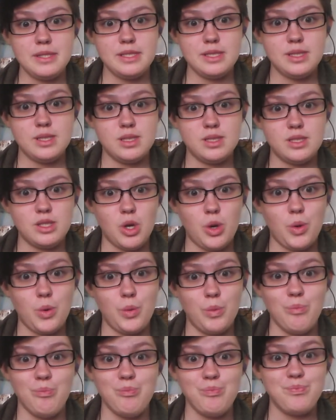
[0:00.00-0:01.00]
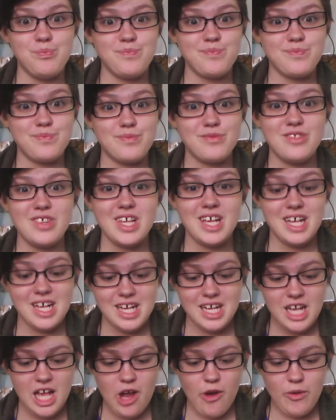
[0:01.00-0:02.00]
So
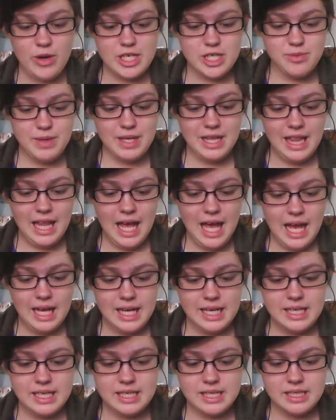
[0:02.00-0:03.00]
wish me luck.